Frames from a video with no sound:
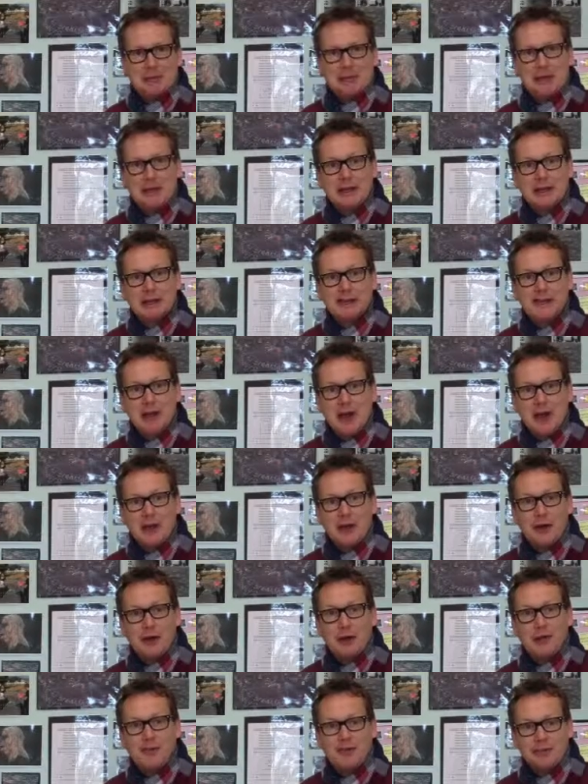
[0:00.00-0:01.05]
links to
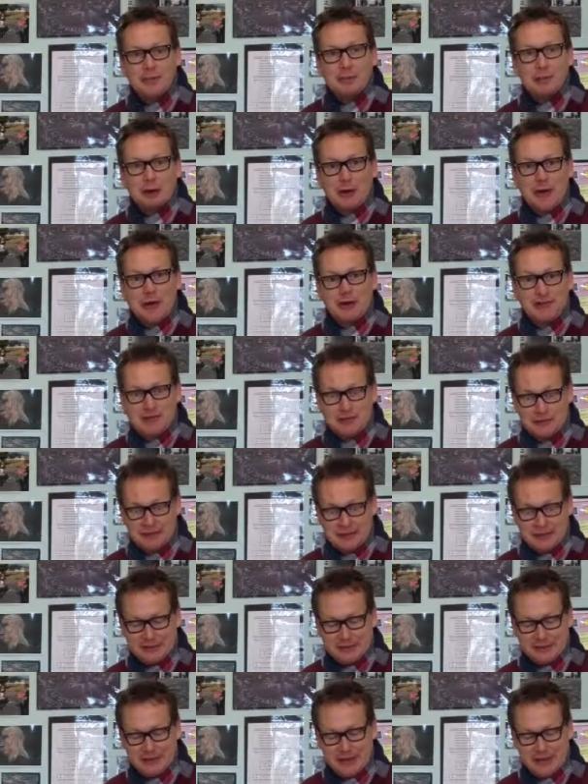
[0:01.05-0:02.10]
other similar
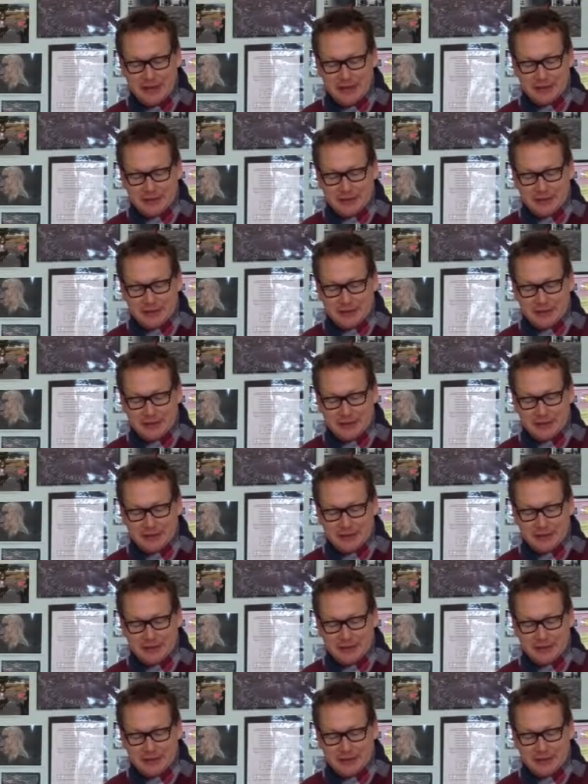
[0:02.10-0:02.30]
activities